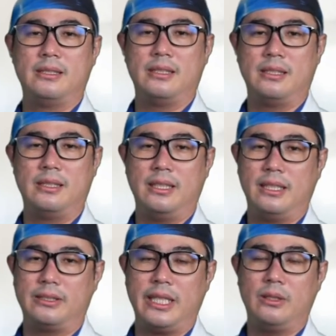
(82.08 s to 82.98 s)

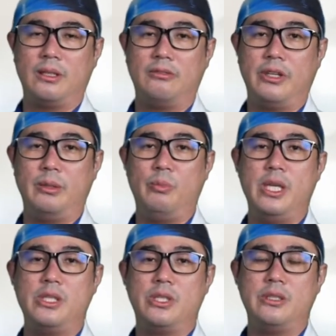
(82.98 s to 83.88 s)
I try to avoid
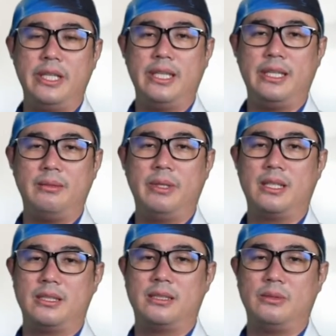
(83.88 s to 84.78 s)
binge drinking
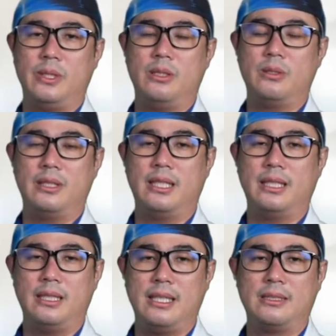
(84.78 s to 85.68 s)
because we know
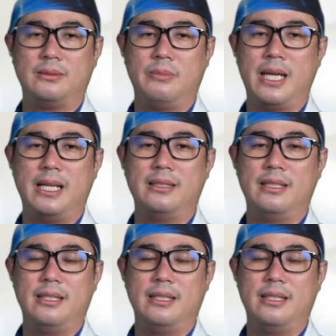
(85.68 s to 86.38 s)
that that's bad